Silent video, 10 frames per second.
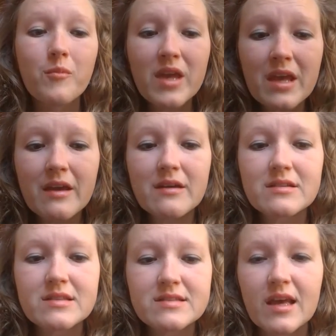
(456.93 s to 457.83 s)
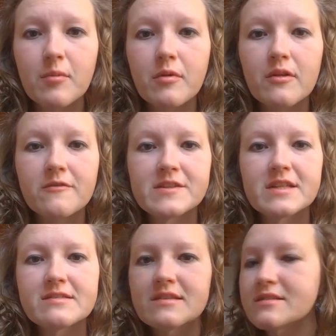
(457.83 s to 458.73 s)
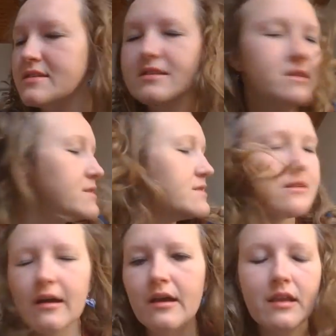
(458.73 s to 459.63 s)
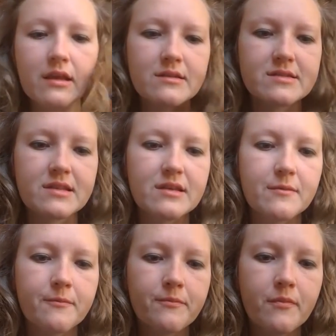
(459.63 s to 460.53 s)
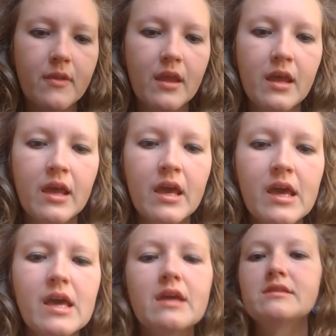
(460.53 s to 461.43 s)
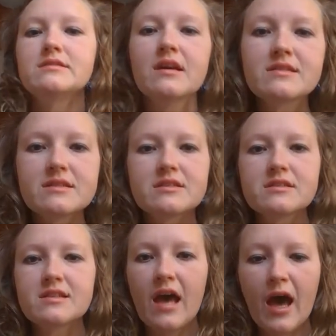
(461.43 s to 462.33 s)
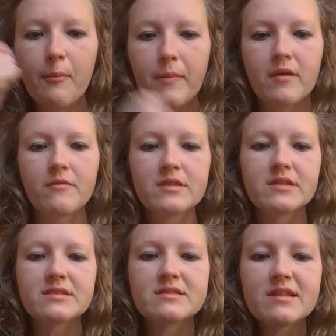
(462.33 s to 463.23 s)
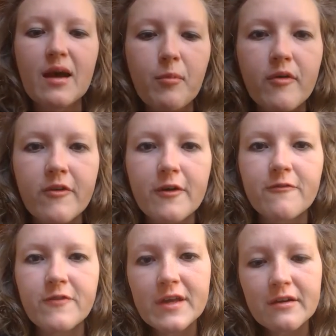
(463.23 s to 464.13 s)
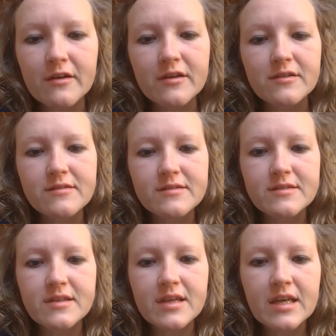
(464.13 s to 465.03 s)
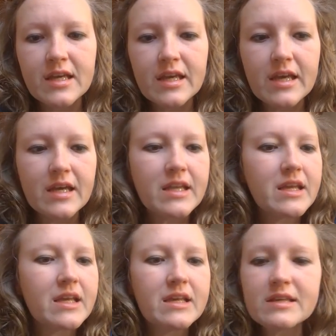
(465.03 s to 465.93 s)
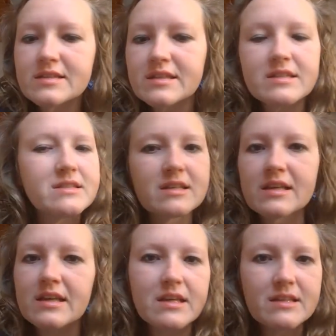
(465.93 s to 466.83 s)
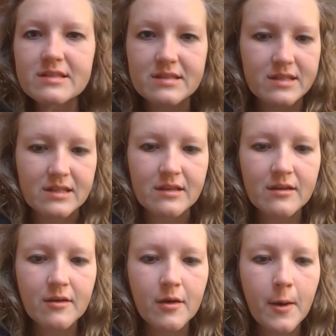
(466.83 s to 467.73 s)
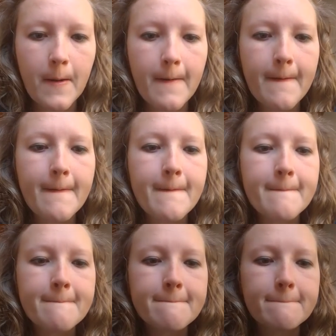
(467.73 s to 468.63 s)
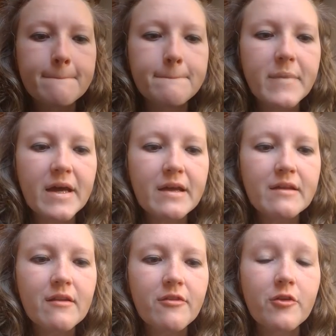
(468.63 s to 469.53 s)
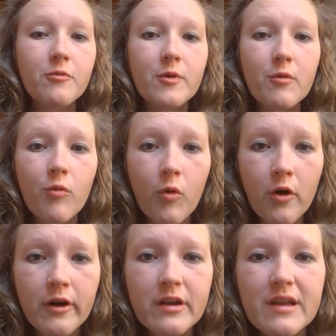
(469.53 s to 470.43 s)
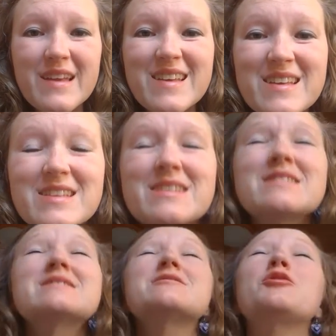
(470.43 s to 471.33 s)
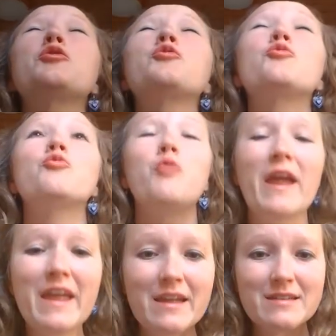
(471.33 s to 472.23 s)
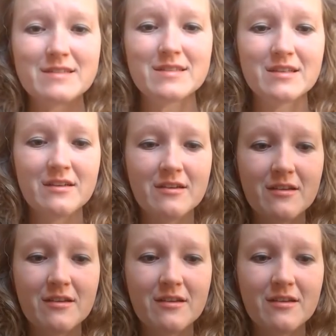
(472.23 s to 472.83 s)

Being a disciple of Jesus is not easy. It doesn't just happen with the snap of our fingers. It isn't easy, but the reward is great.